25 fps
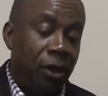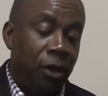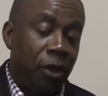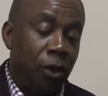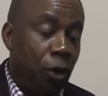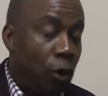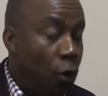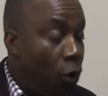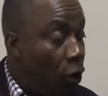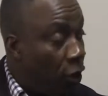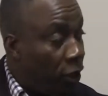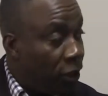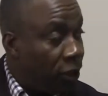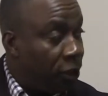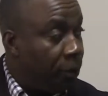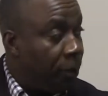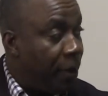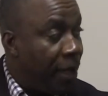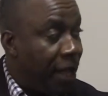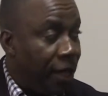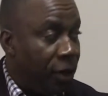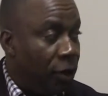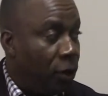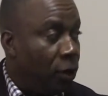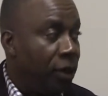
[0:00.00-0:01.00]
no
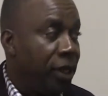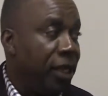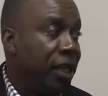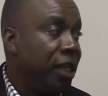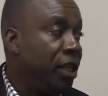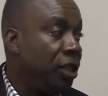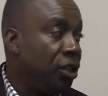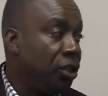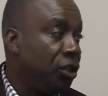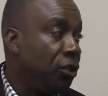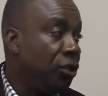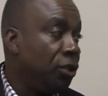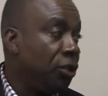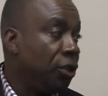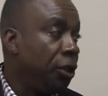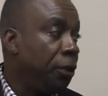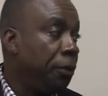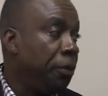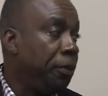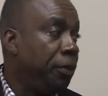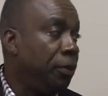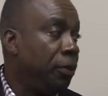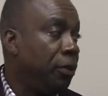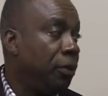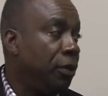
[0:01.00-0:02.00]
husband, no
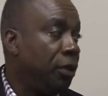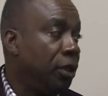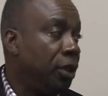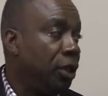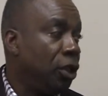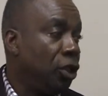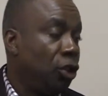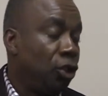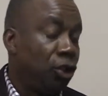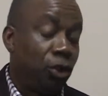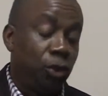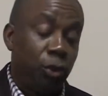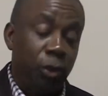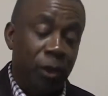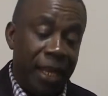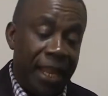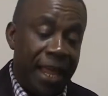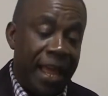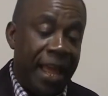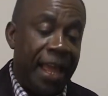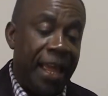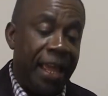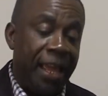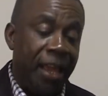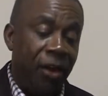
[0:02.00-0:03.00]
relationship,
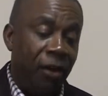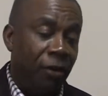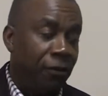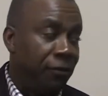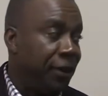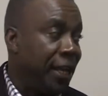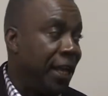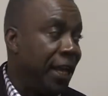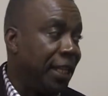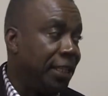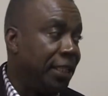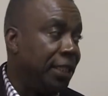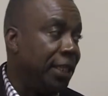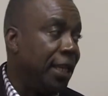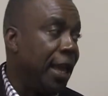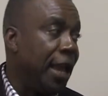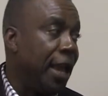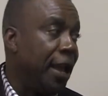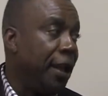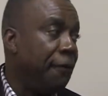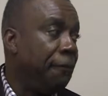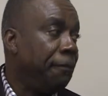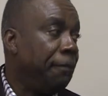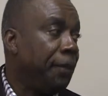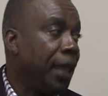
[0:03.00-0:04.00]
July of that
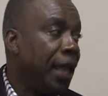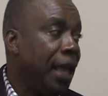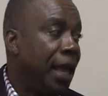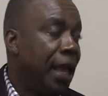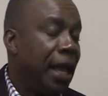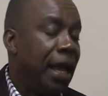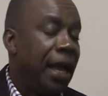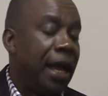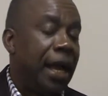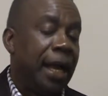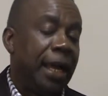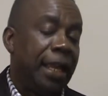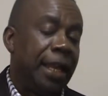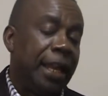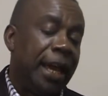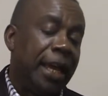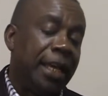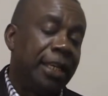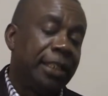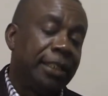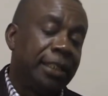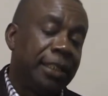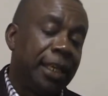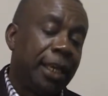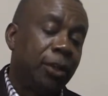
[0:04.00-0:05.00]
year. And
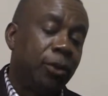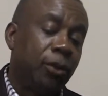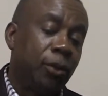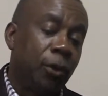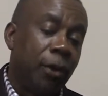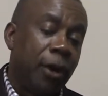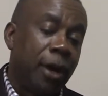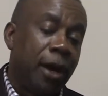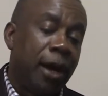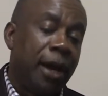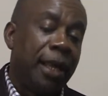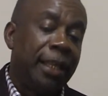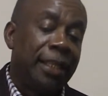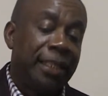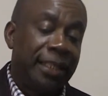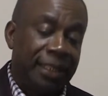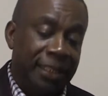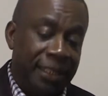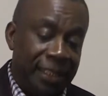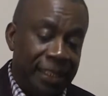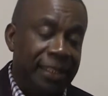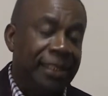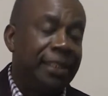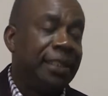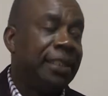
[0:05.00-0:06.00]
I said to her,
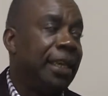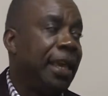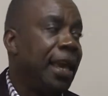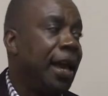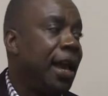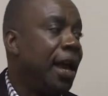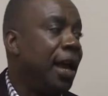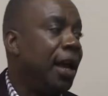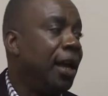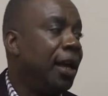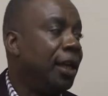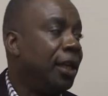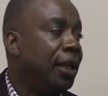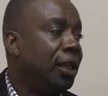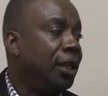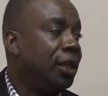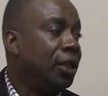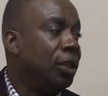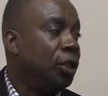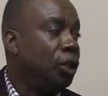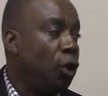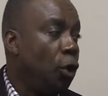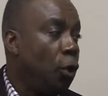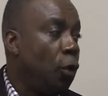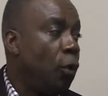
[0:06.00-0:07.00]
this year,
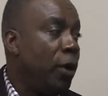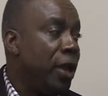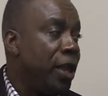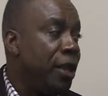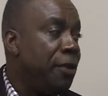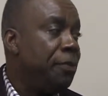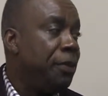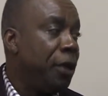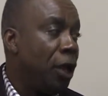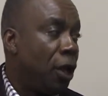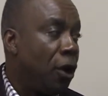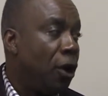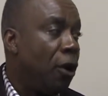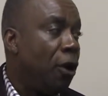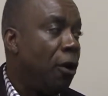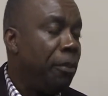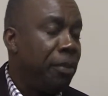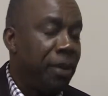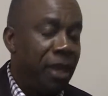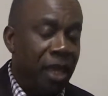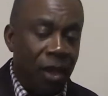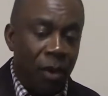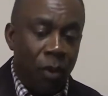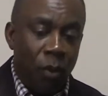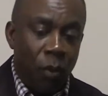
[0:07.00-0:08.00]
you will become
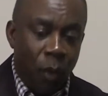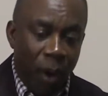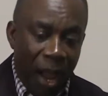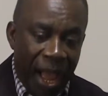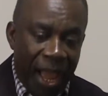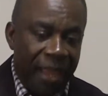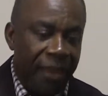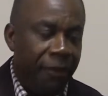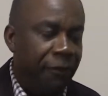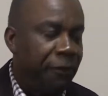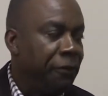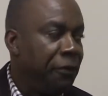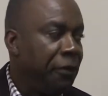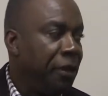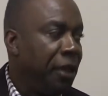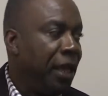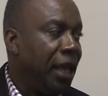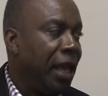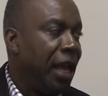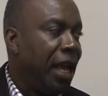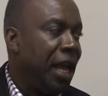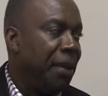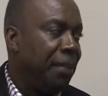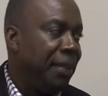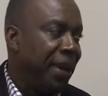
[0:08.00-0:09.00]
a wife.
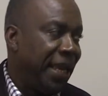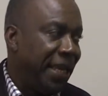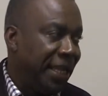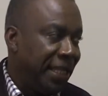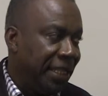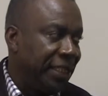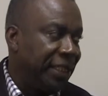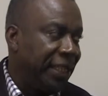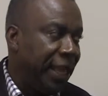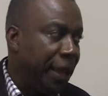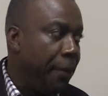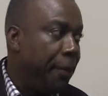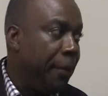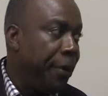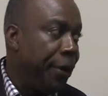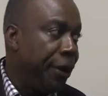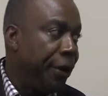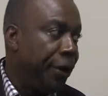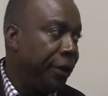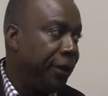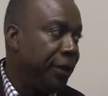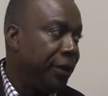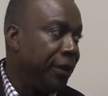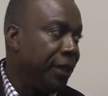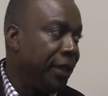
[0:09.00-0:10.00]
And by
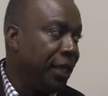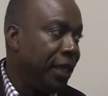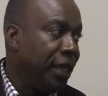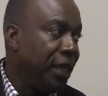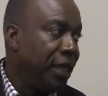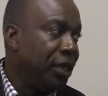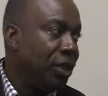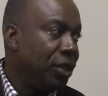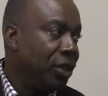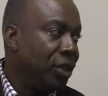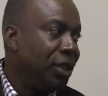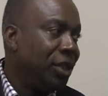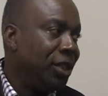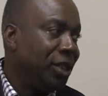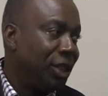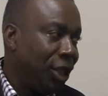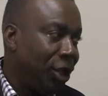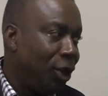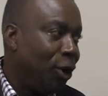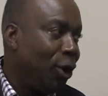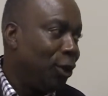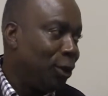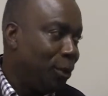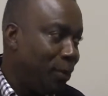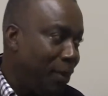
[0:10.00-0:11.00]
December, she
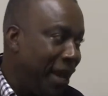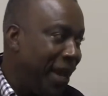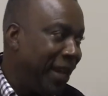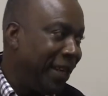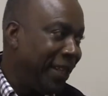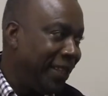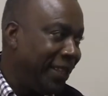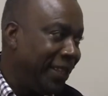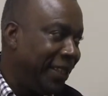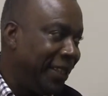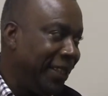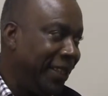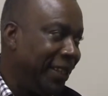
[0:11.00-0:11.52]
got married.